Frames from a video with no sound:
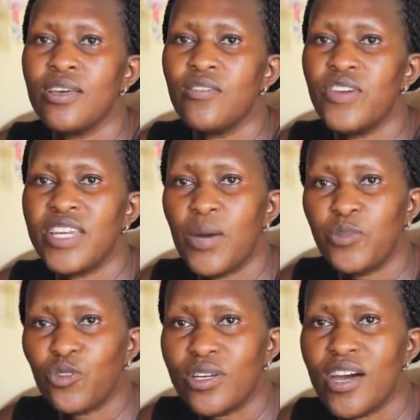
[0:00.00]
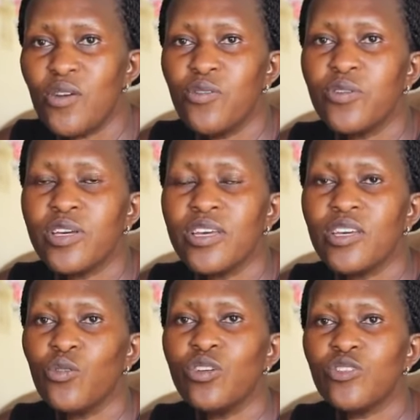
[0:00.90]
Even up to now,
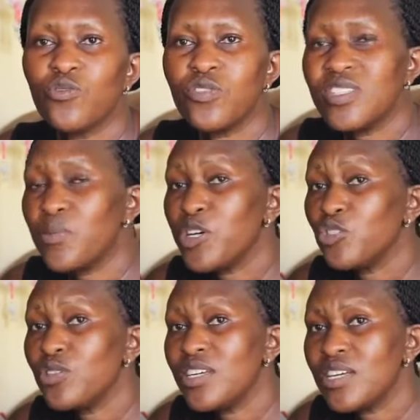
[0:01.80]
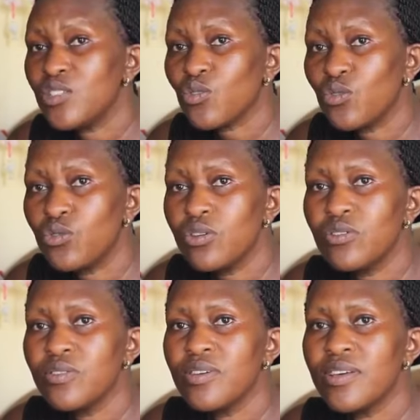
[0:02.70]
he goes to visit my children at school,
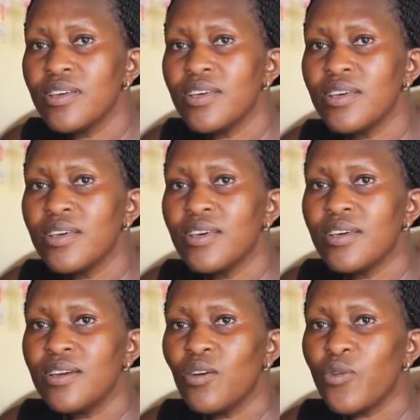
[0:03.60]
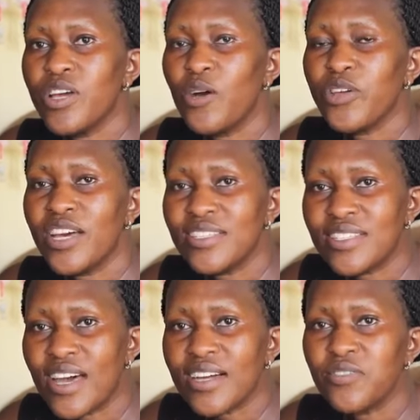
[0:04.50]
where we are
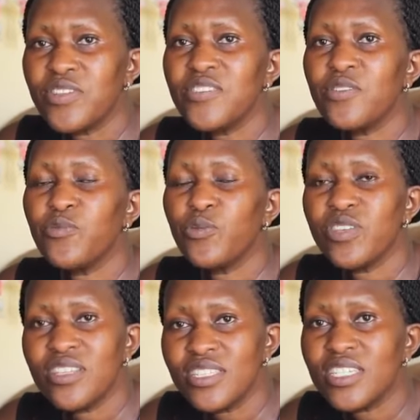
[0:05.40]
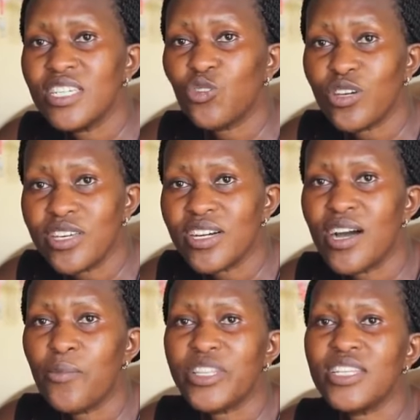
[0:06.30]
stuck. Even if, with his little
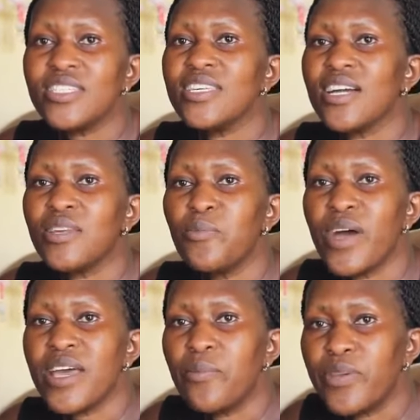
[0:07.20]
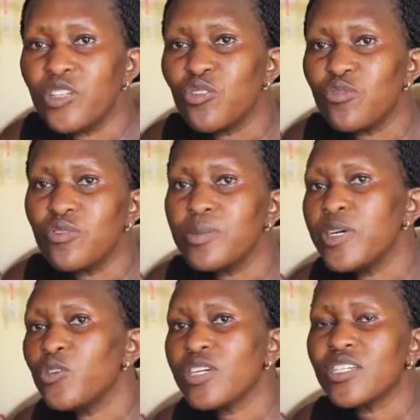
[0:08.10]
income, at least he can buy a pint of
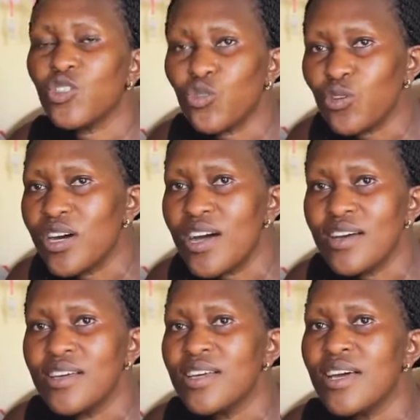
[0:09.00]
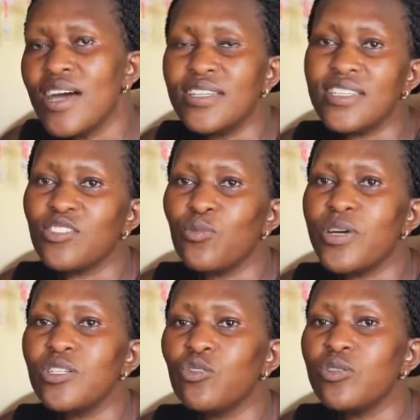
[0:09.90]
milk, sugar, and take to
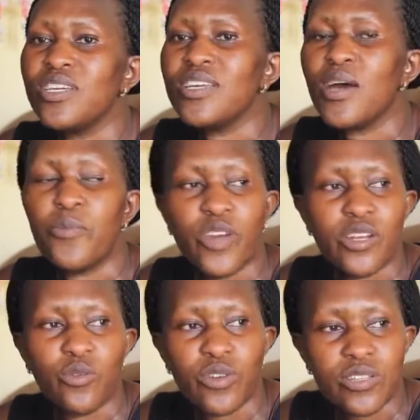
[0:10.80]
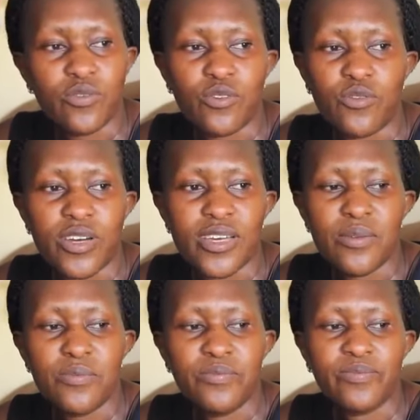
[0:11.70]
my children. I'm really grateful for
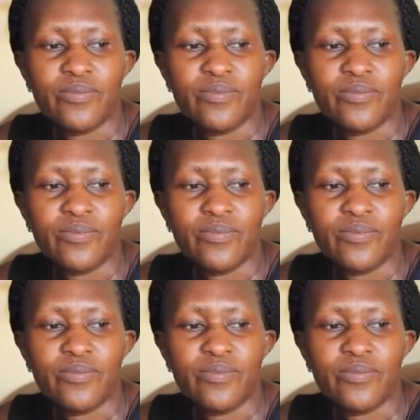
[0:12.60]
him.